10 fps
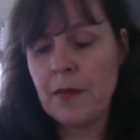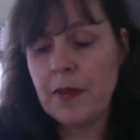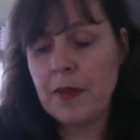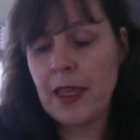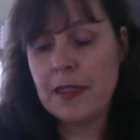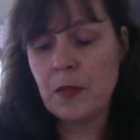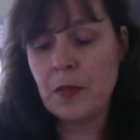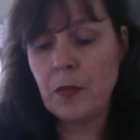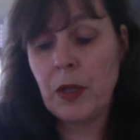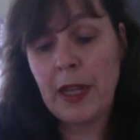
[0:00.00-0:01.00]
That's
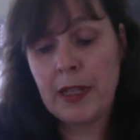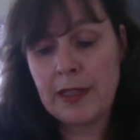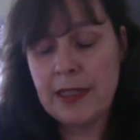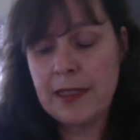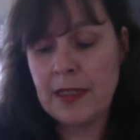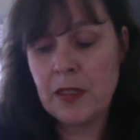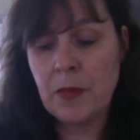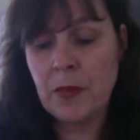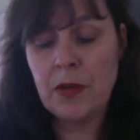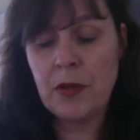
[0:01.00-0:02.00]
what I at least
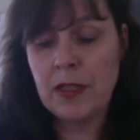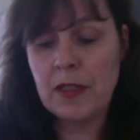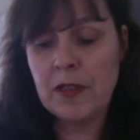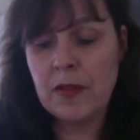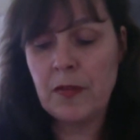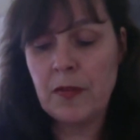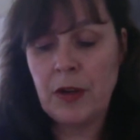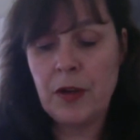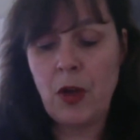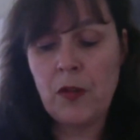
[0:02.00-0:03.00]
experience
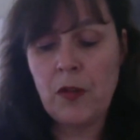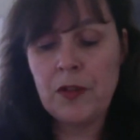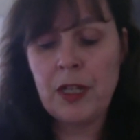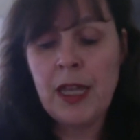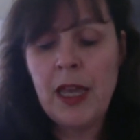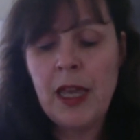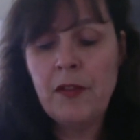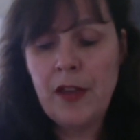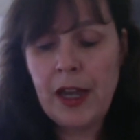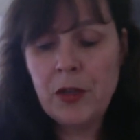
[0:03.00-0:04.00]
very often.
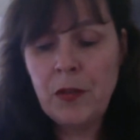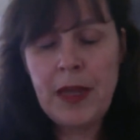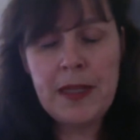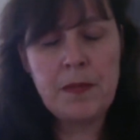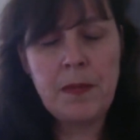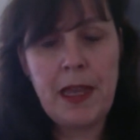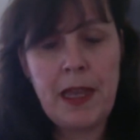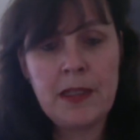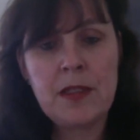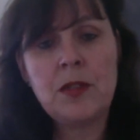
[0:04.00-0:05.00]
Value-based
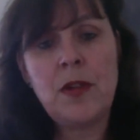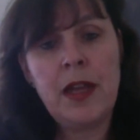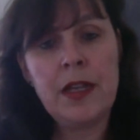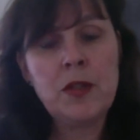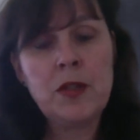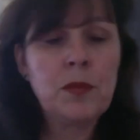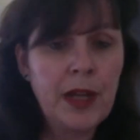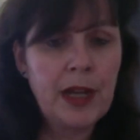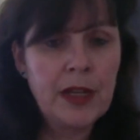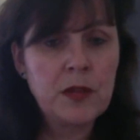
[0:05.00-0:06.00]
banks try to
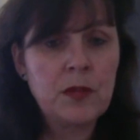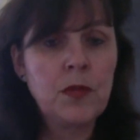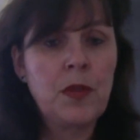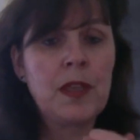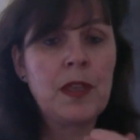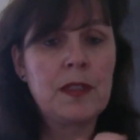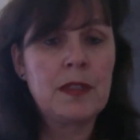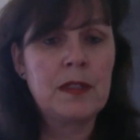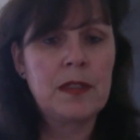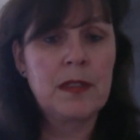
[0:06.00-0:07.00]
break through
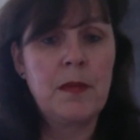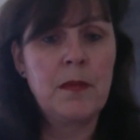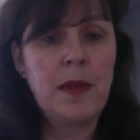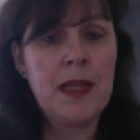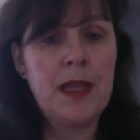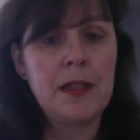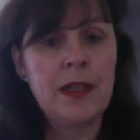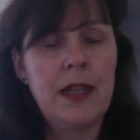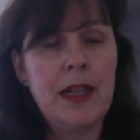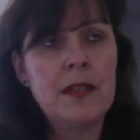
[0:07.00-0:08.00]
this pattern
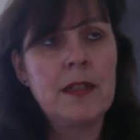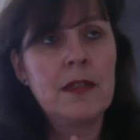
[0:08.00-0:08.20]
and